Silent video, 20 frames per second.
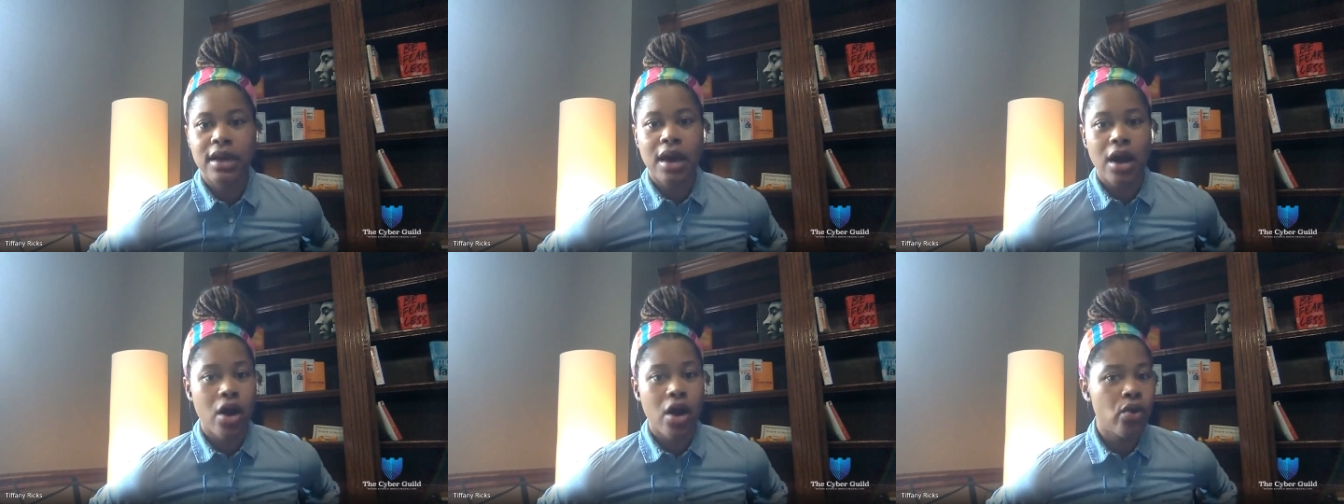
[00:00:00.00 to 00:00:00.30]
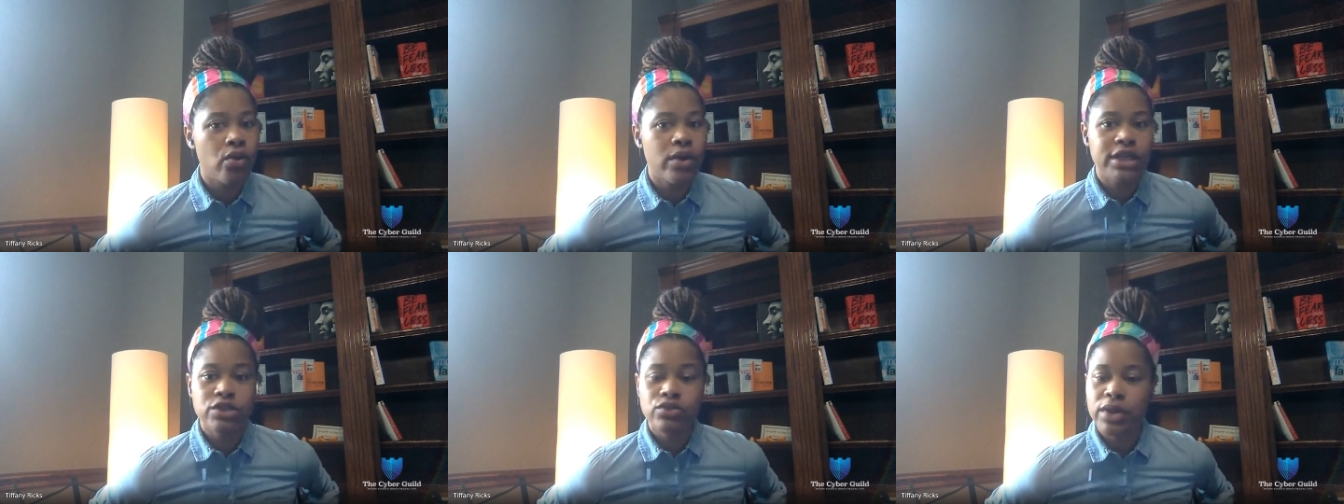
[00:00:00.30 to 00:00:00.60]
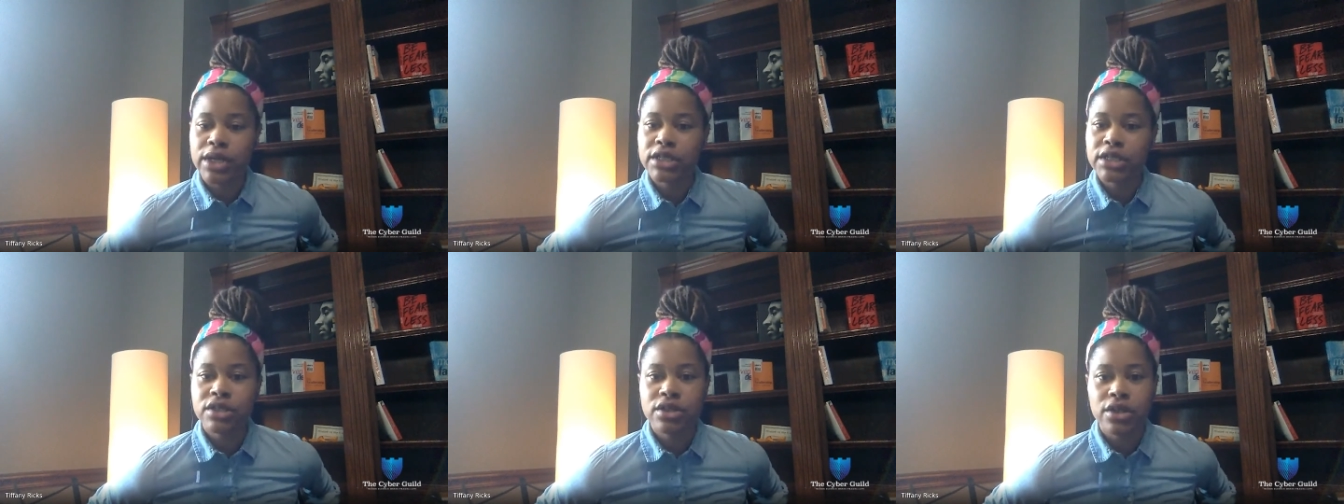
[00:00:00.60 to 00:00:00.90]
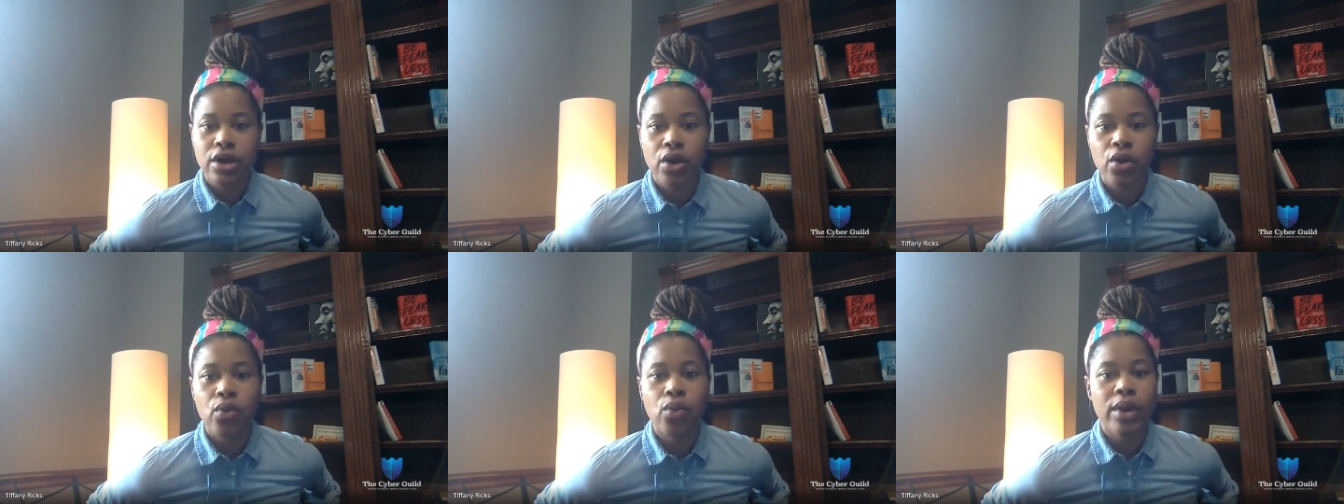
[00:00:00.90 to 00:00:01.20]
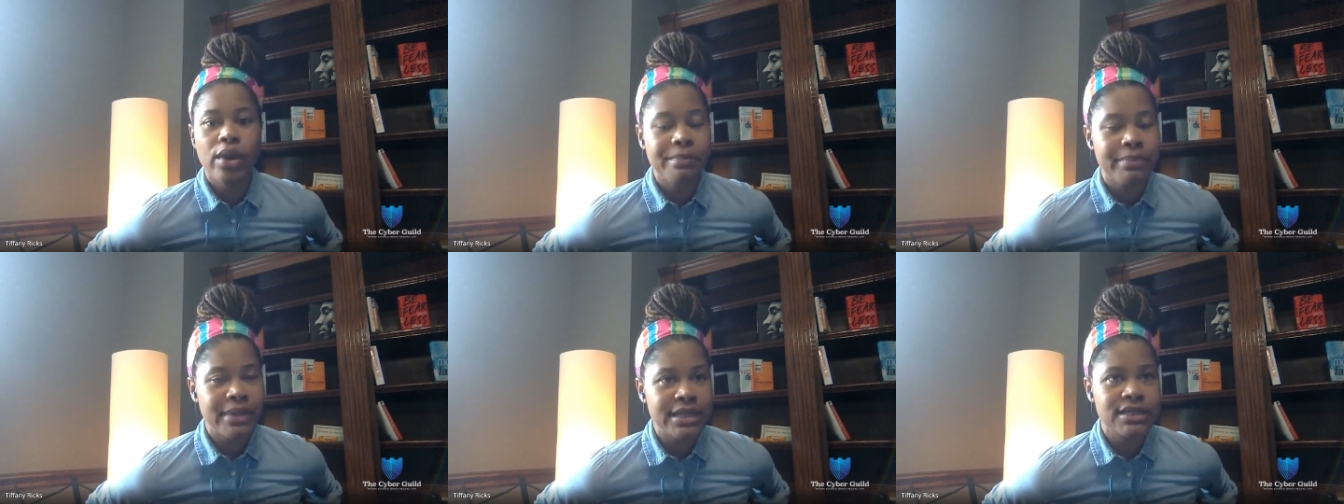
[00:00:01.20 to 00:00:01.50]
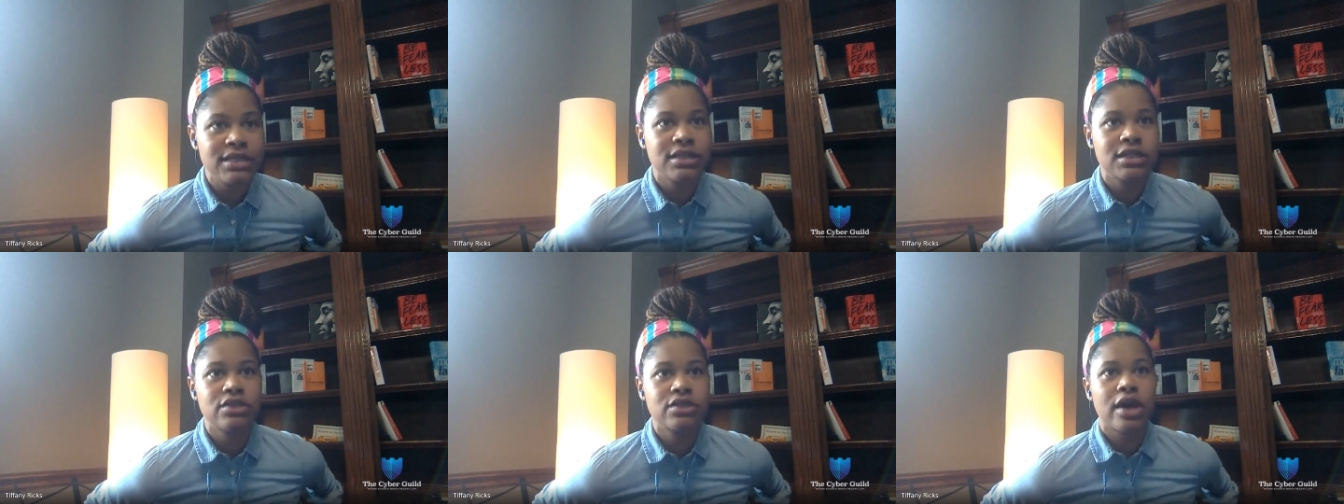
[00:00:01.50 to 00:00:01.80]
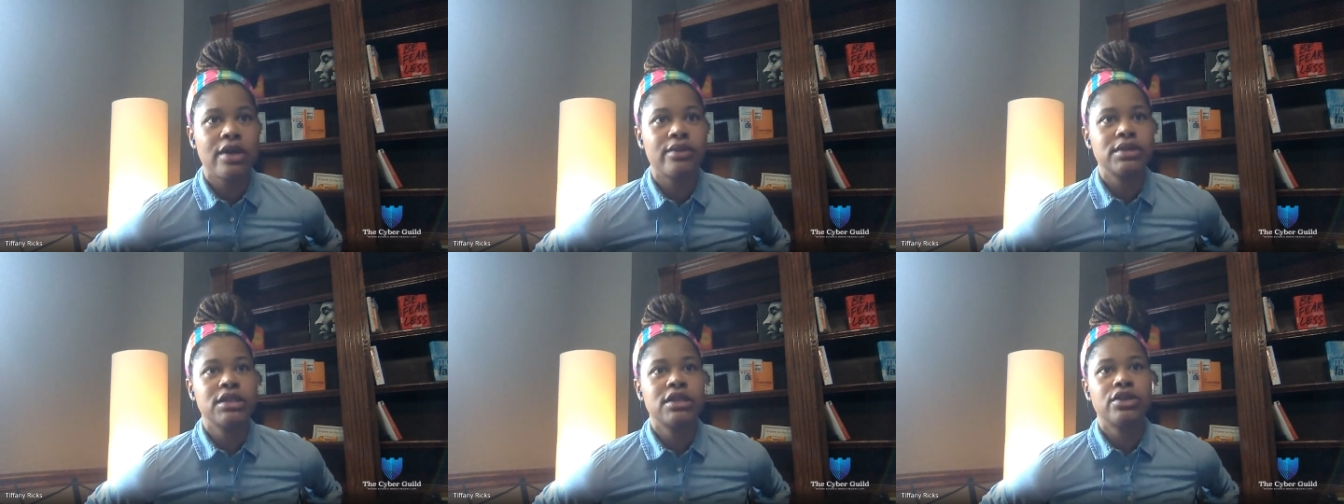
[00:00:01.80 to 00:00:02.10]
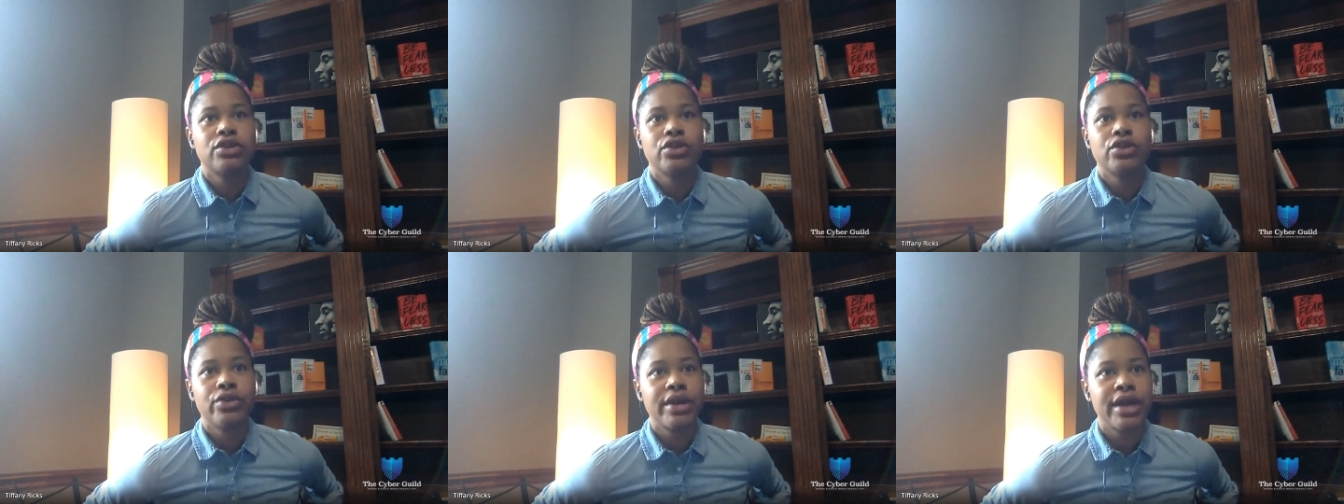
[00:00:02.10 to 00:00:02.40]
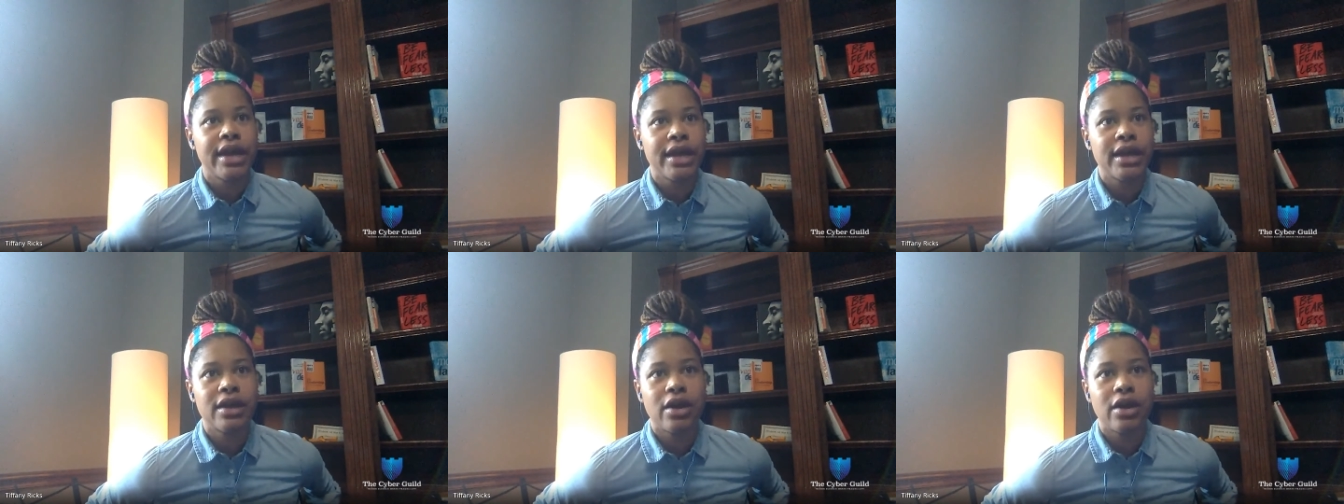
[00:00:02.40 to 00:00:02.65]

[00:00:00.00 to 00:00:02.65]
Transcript: I always wanted to know what business I was going to create.